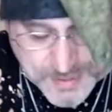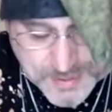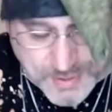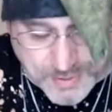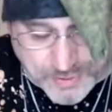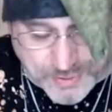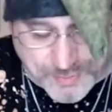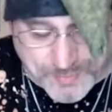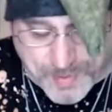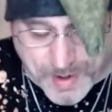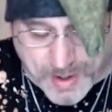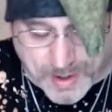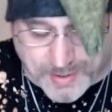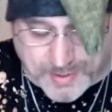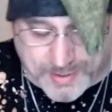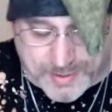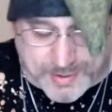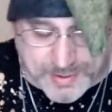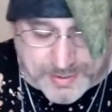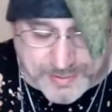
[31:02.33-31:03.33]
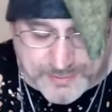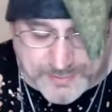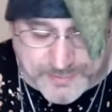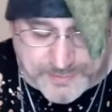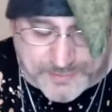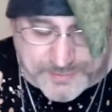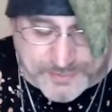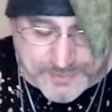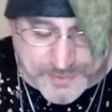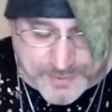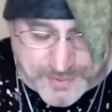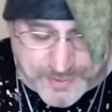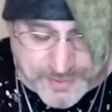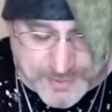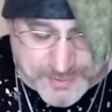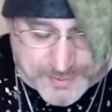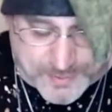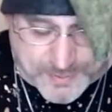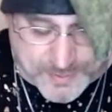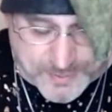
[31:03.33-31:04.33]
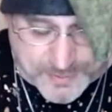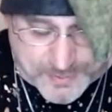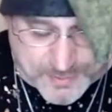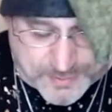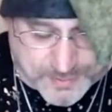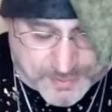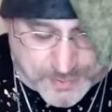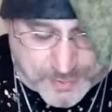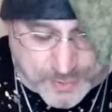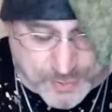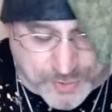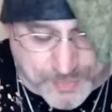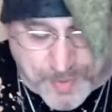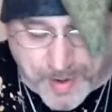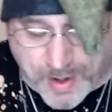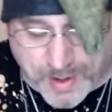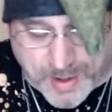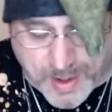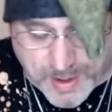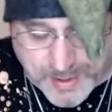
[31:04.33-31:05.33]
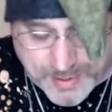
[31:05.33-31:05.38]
You mark it, you mark on